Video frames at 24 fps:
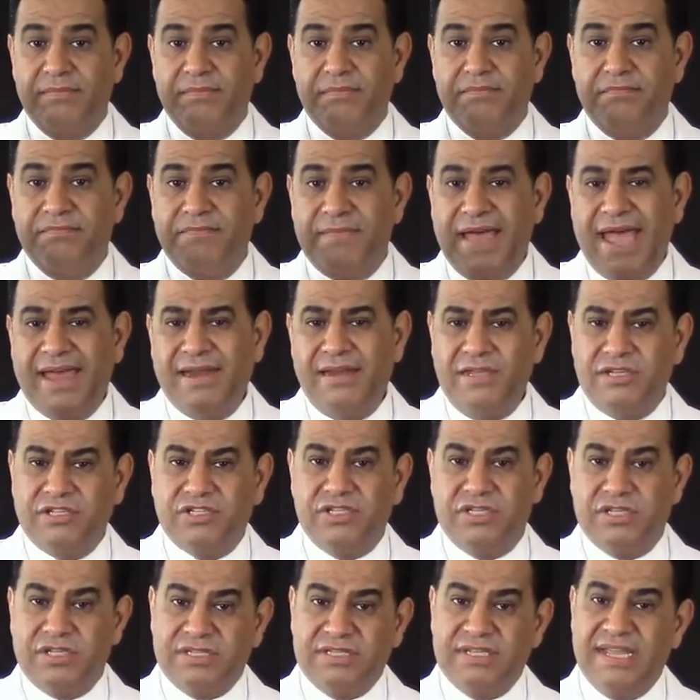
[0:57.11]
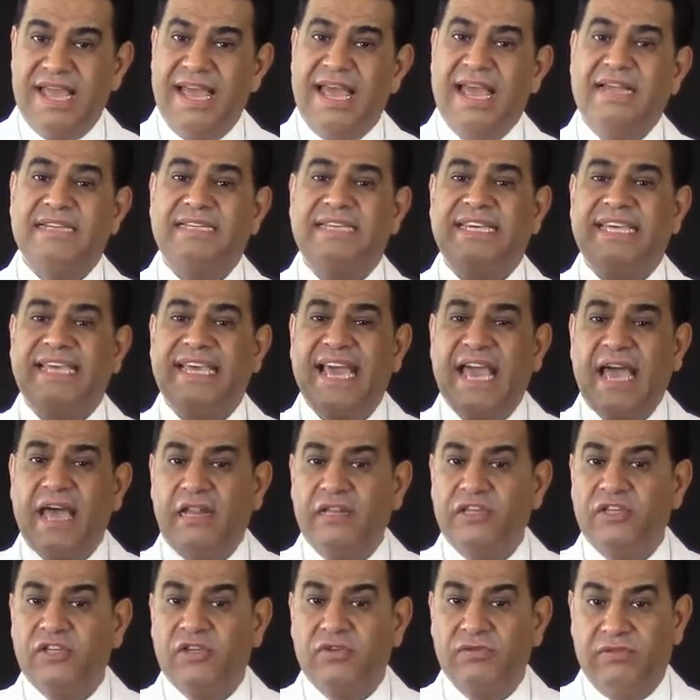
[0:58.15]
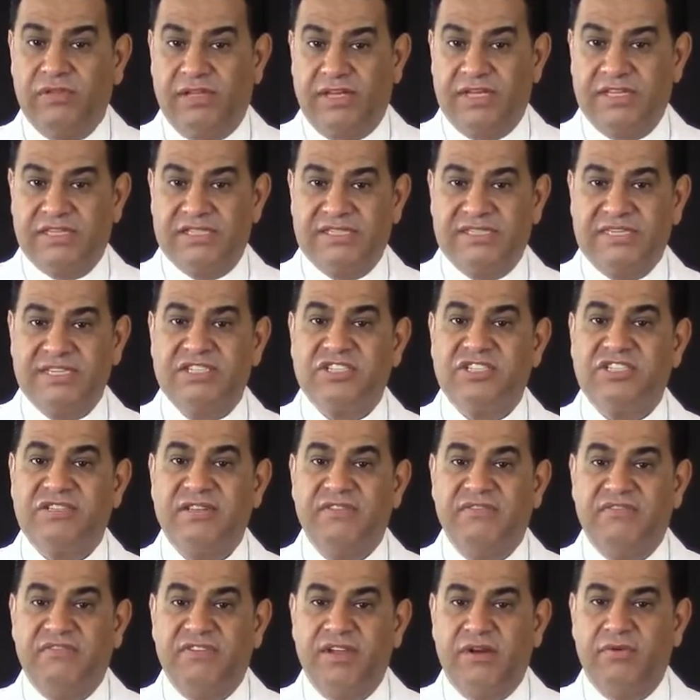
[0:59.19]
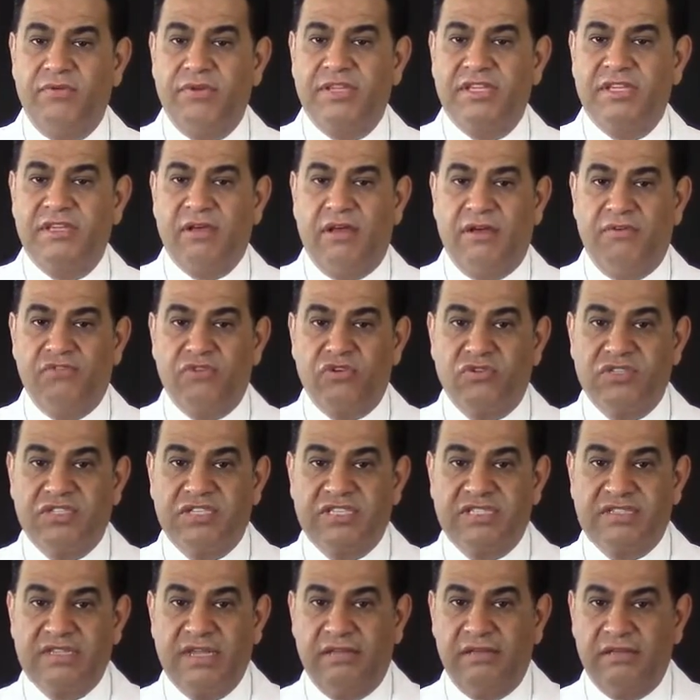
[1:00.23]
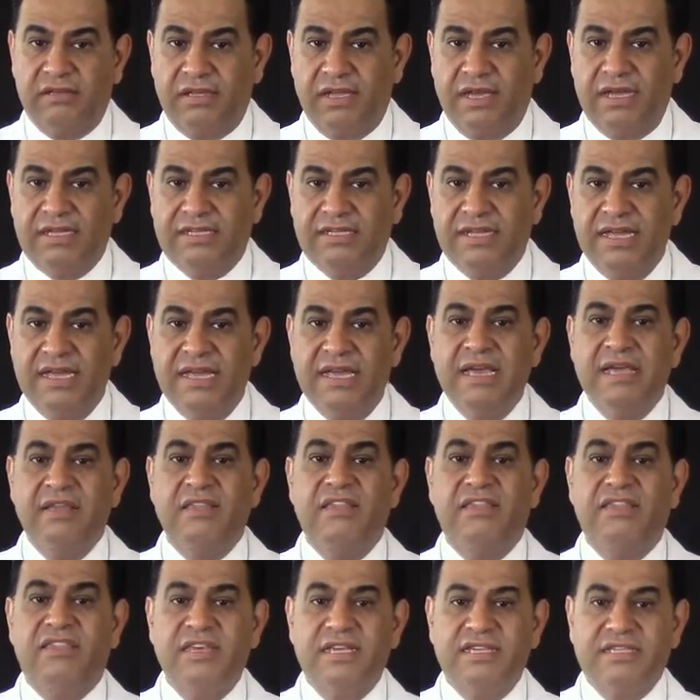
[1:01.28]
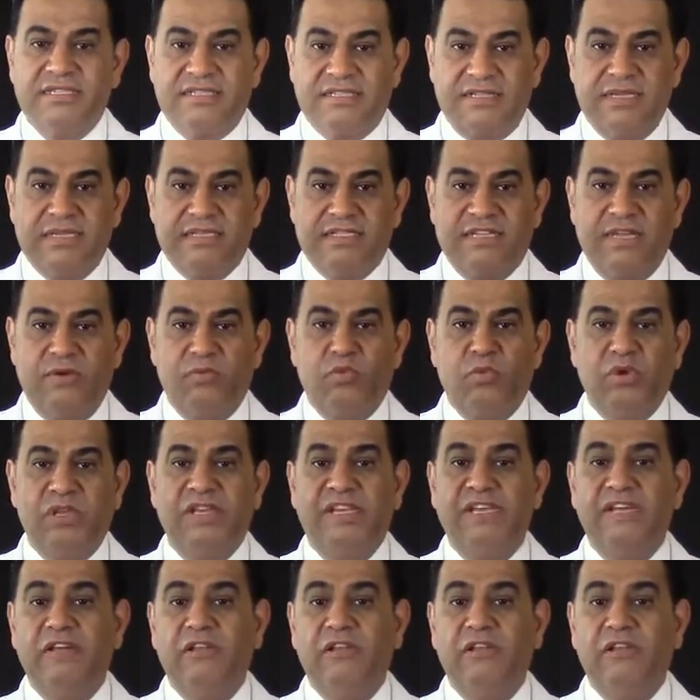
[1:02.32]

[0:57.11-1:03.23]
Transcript: manages and calculates the severity of your cellulite, this system will